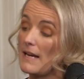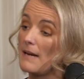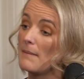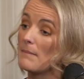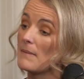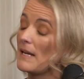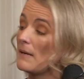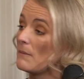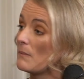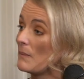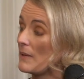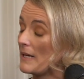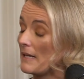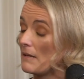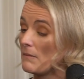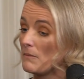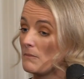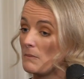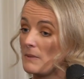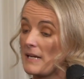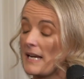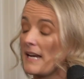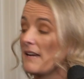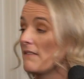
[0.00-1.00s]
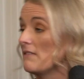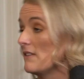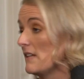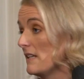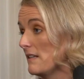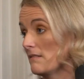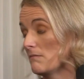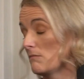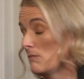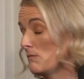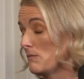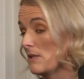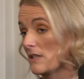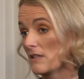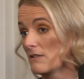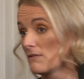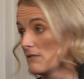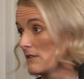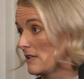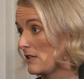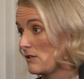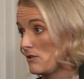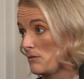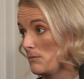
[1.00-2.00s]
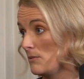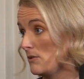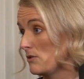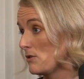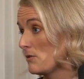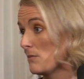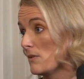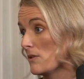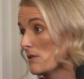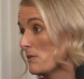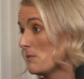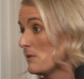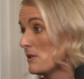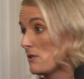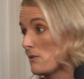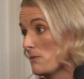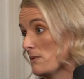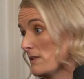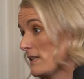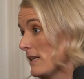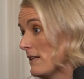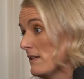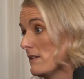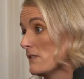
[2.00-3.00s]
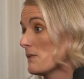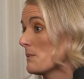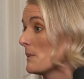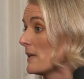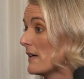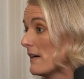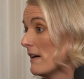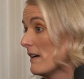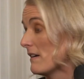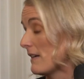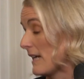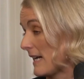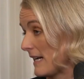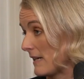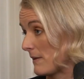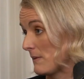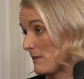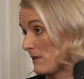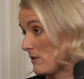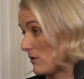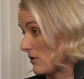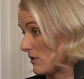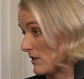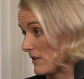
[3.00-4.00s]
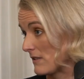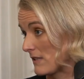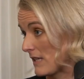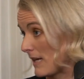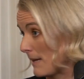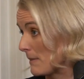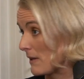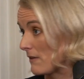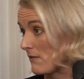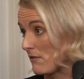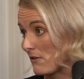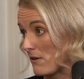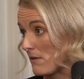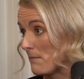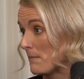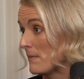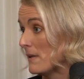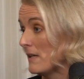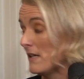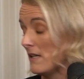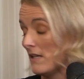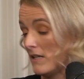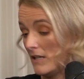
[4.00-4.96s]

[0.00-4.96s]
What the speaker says: that we have a wonderful attribution model which will tell us where our acquisition is coming from